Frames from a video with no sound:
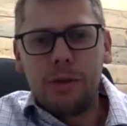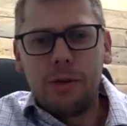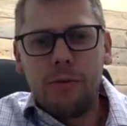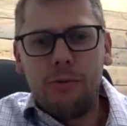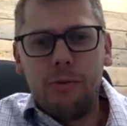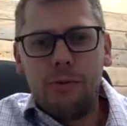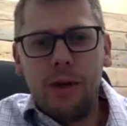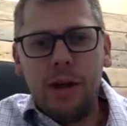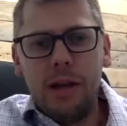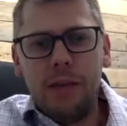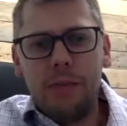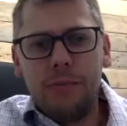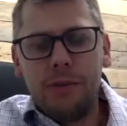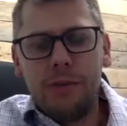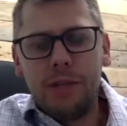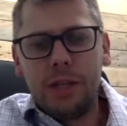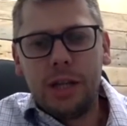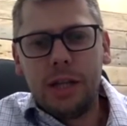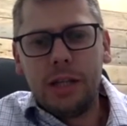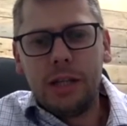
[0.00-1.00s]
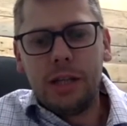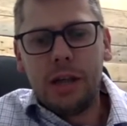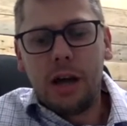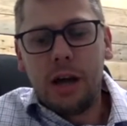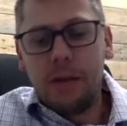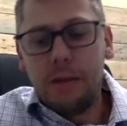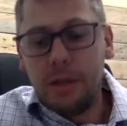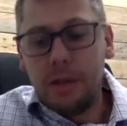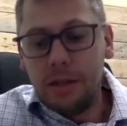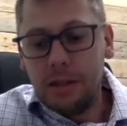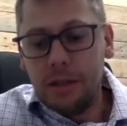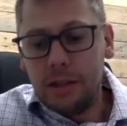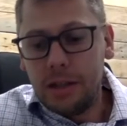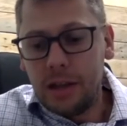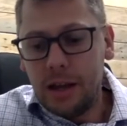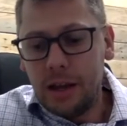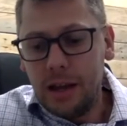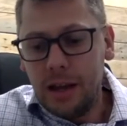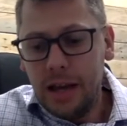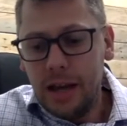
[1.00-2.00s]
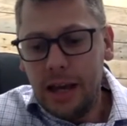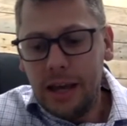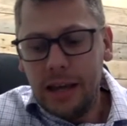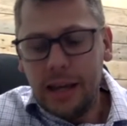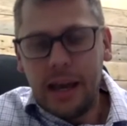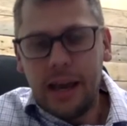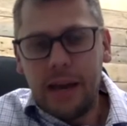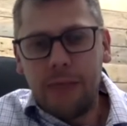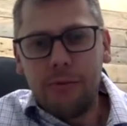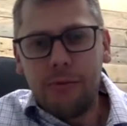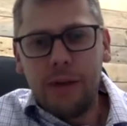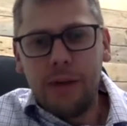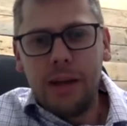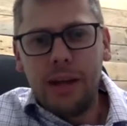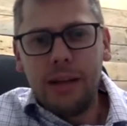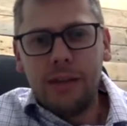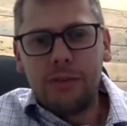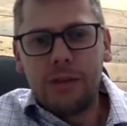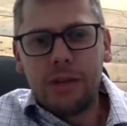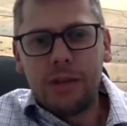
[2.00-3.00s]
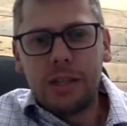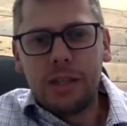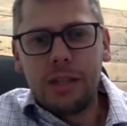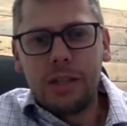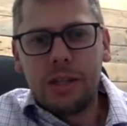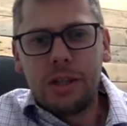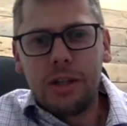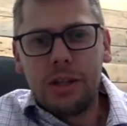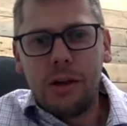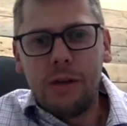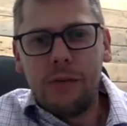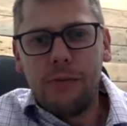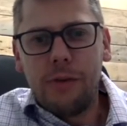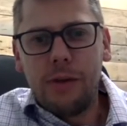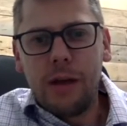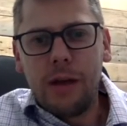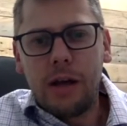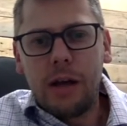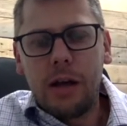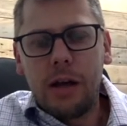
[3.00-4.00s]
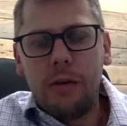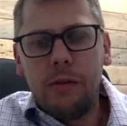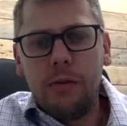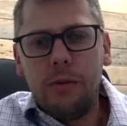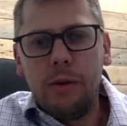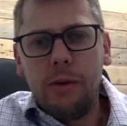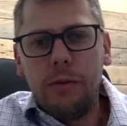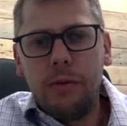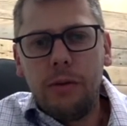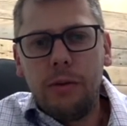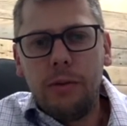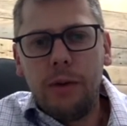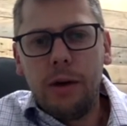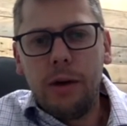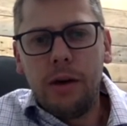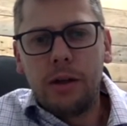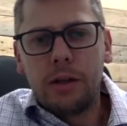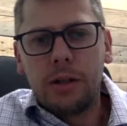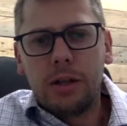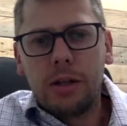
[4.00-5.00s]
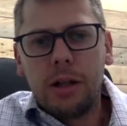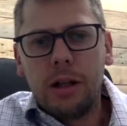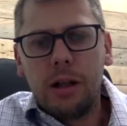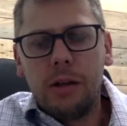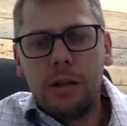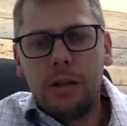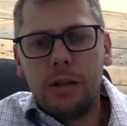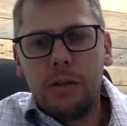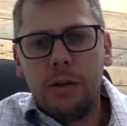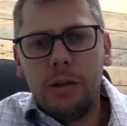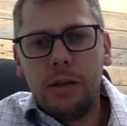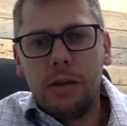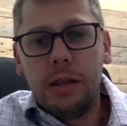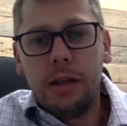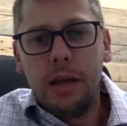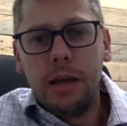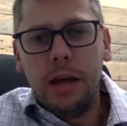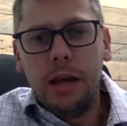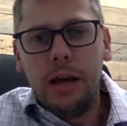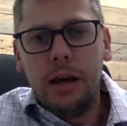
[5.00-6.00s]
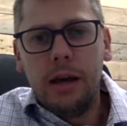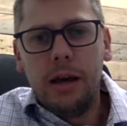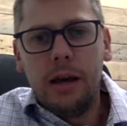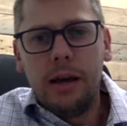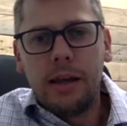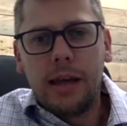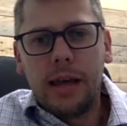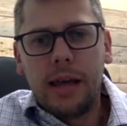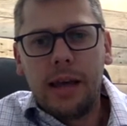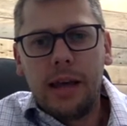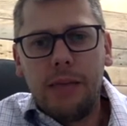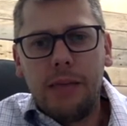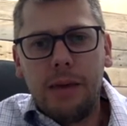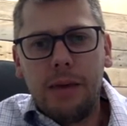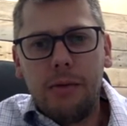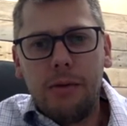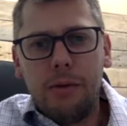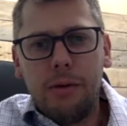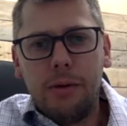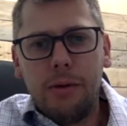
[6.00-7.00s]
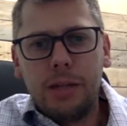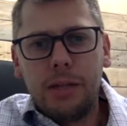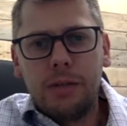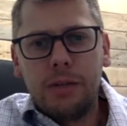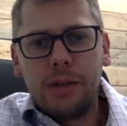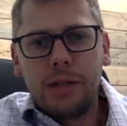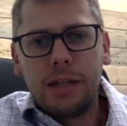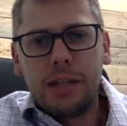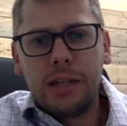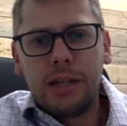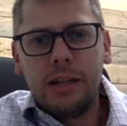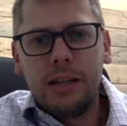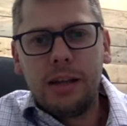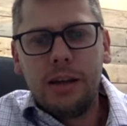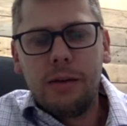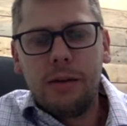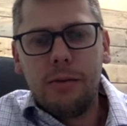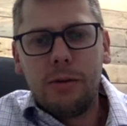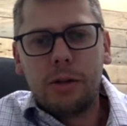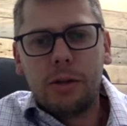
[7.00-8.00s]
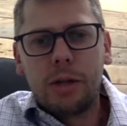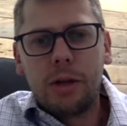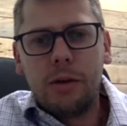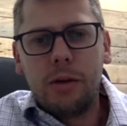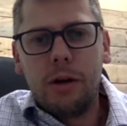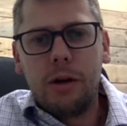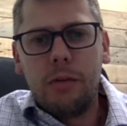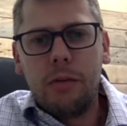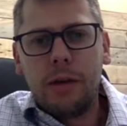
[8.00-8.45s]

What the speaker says: I really appreciate your time, and really interesting stuff. I know we work sort of closely with KAB, and we're always interested in knowing what's going on.